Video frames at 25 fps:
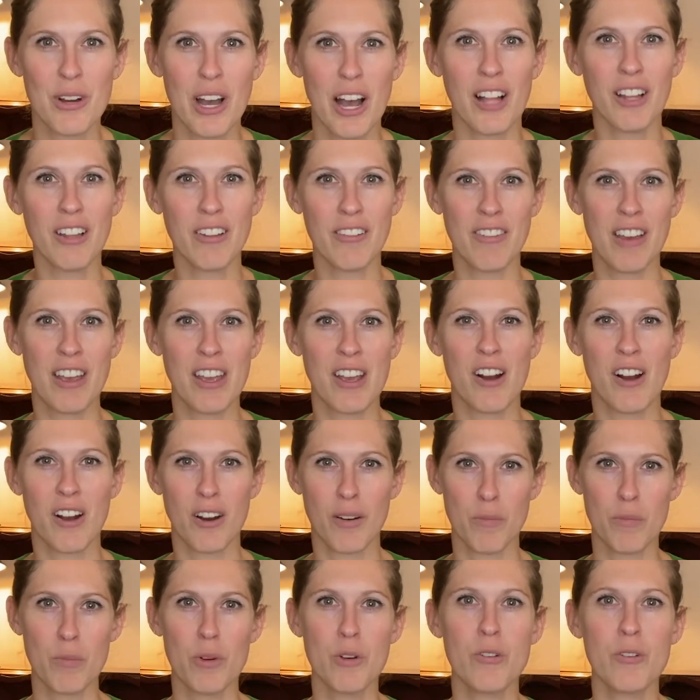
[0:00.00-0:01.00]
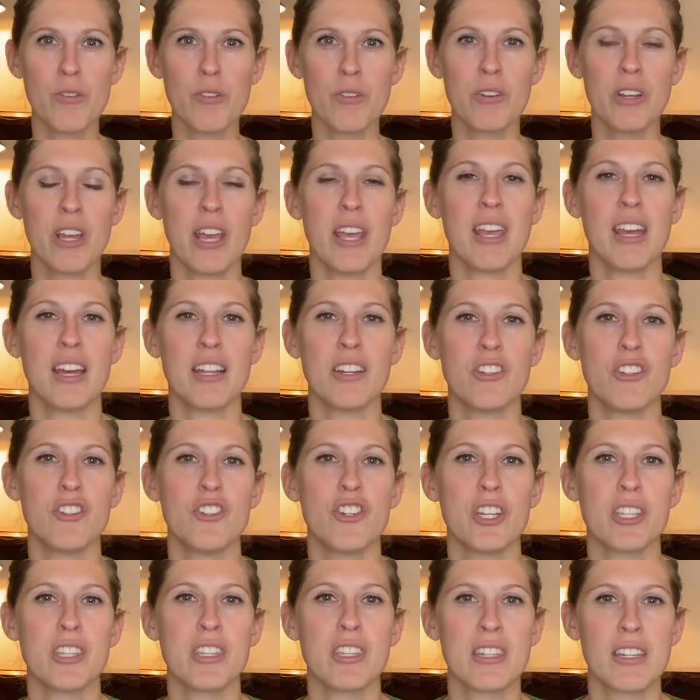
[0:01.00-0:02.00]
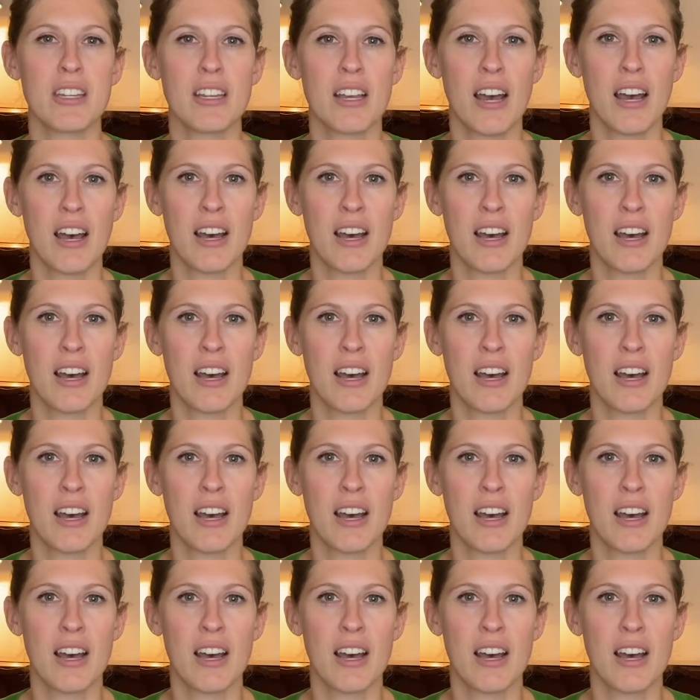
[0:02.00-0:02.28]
elevate our mood and just